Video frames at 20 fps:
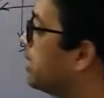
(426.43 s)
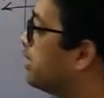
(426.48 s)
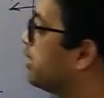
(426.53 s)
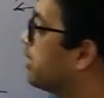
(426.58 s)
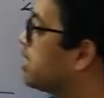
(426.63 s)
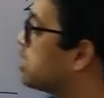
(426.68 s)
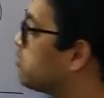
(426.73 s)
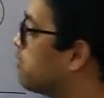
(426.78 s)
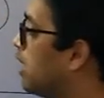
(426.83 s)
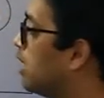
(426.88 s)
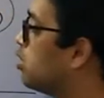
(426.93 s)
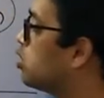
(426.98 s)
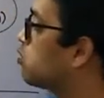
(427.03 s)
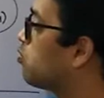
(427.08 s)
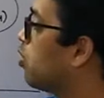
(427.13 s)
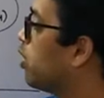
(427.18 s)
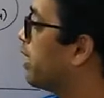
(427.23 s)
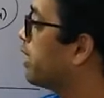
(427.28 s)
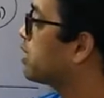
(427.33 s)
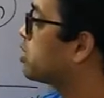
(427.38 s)
in these values
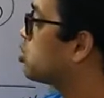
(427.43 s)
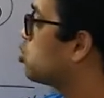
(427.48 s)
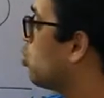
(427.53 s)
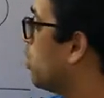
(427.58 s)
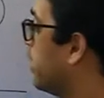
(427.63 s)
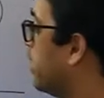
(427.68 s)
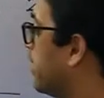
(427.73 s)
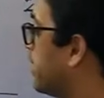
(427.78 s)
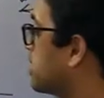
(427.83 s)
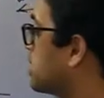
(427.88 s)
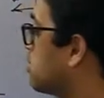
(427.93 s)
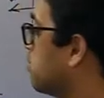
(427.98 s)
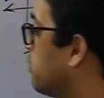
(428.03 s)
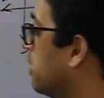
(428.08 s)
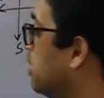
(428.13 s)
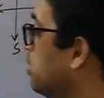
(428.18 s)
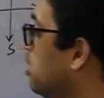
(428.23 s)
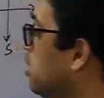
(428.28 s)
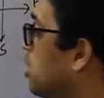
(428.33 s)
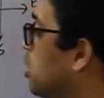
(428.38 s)
for x2 and
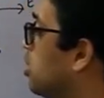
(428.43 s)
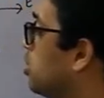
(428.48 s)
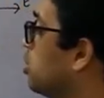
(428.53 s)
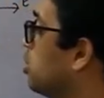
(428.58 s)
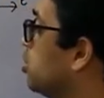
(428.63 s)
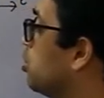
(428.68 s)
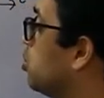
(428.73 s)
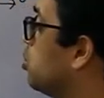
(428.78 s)
x1, you